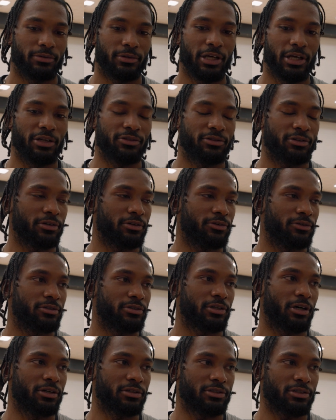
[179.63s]
things will
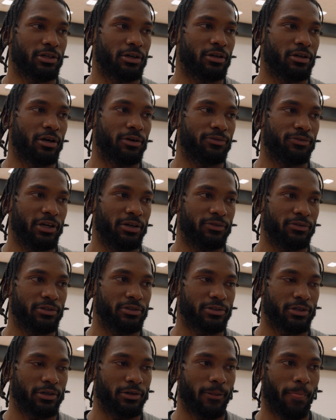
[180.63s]
start to turn in our favor.
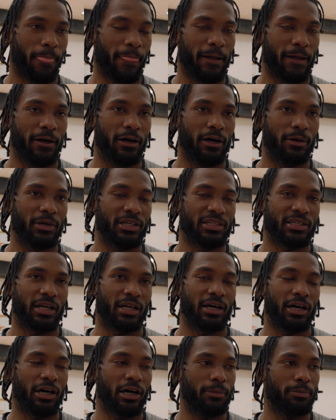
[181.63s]
So that's kind
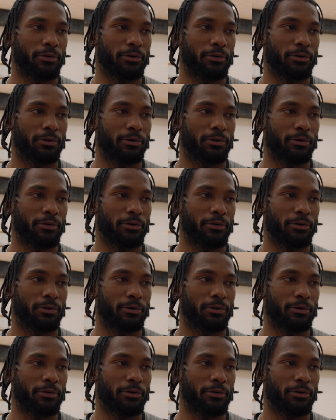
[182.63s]
of how I